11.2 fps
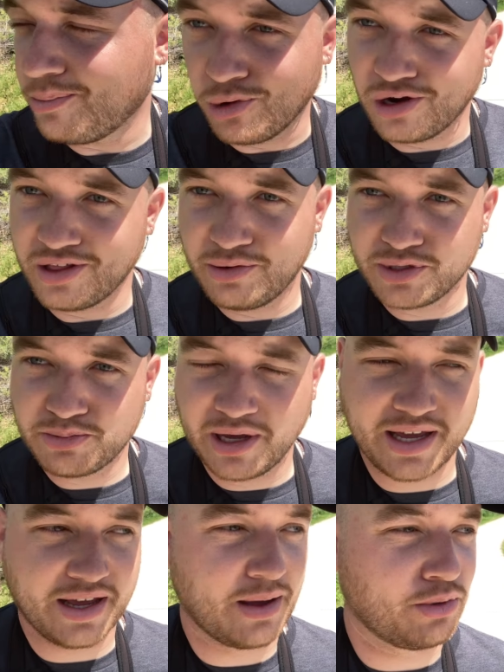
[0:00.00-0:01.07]
Merlin was
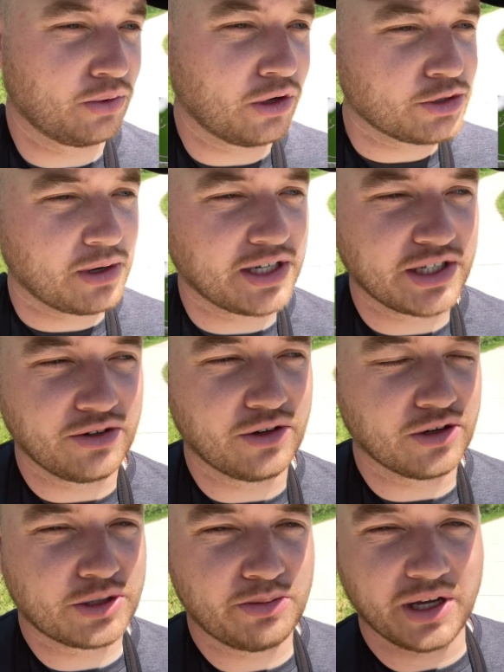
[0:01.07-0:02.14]
picking up rose-breasted
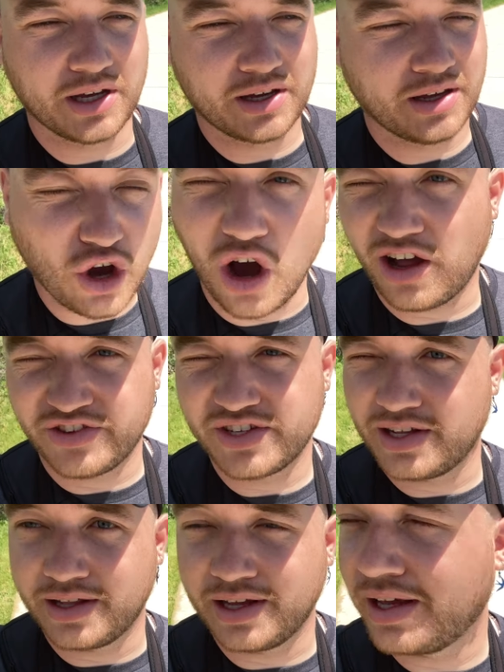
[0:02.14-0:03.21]
grosbeak
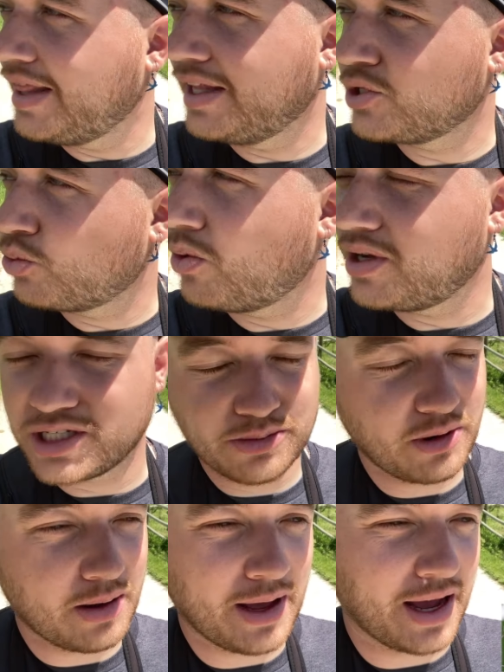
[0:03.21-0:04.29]
constantly in this one
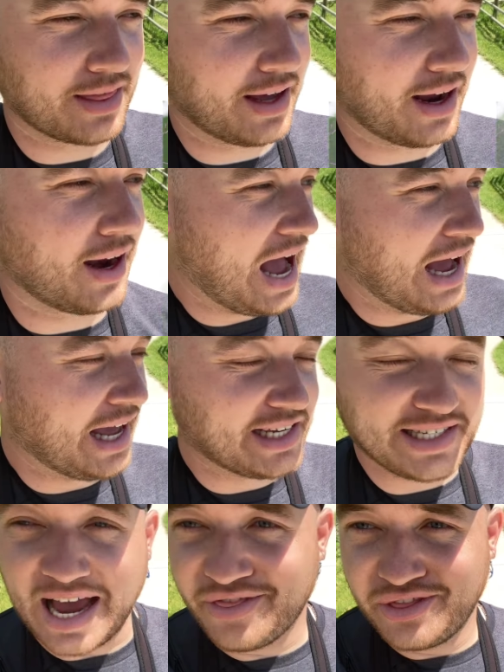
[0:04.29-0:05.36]
spot back there. I
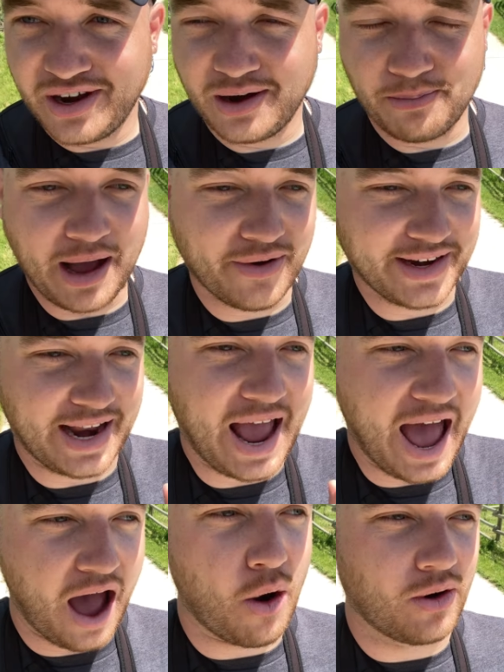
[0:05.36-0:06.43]
sat there about an
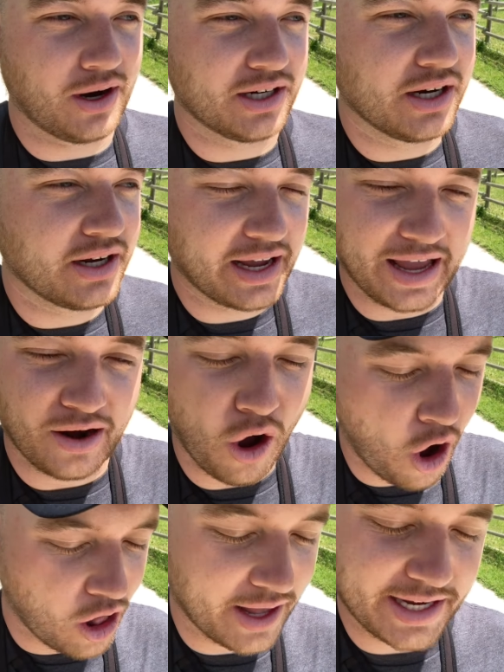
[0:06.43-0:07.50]
hour and
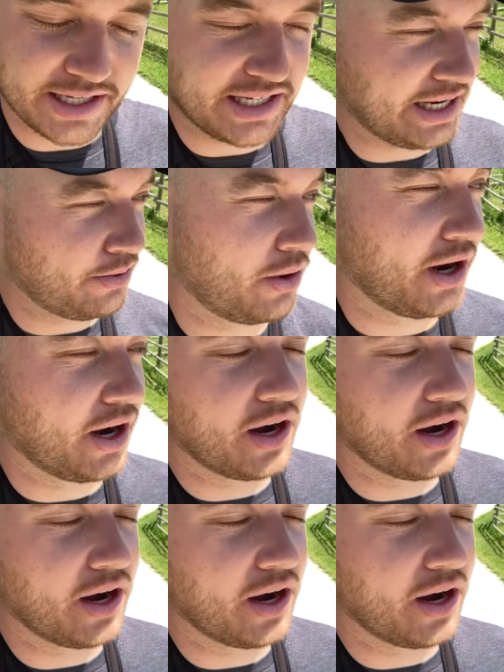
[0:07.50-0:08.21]
all I could see were